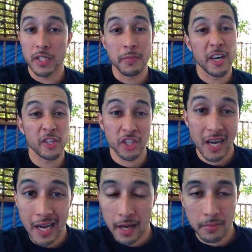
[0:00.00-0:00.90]
it's a better
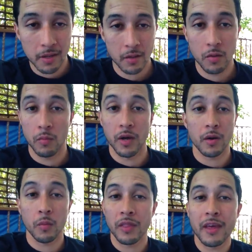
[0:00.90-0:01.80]
job,
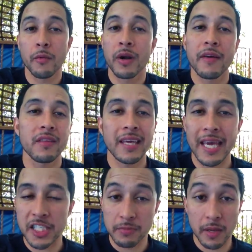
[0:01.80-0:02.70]
whatever the
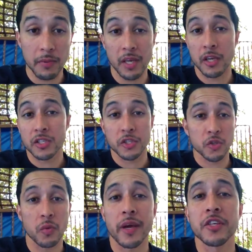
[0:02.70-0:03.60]
case may be in your
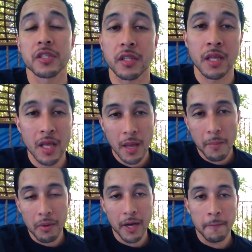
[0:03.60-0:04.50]
situation,
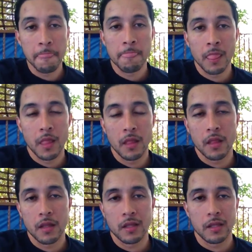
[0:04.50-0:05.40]
but
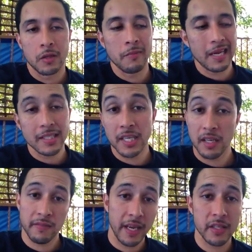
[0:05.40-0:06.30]
you may not take
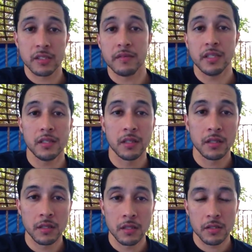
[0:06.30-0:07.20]
advantage of it.
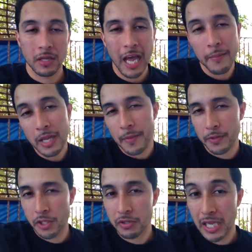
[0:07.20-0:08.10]
So how many
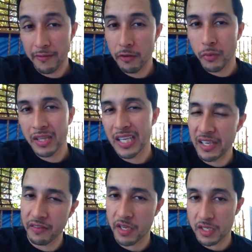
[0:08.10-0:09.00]
opportunities have you really
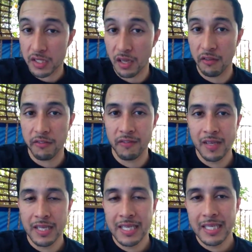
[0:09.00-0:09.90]
given yourself
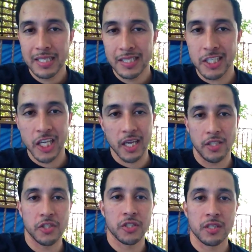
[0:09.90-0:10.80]
to
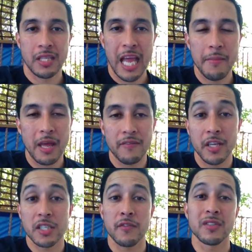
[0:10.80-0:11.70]
change? How many
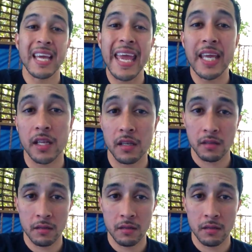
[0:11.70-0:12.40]
advantages have you taken?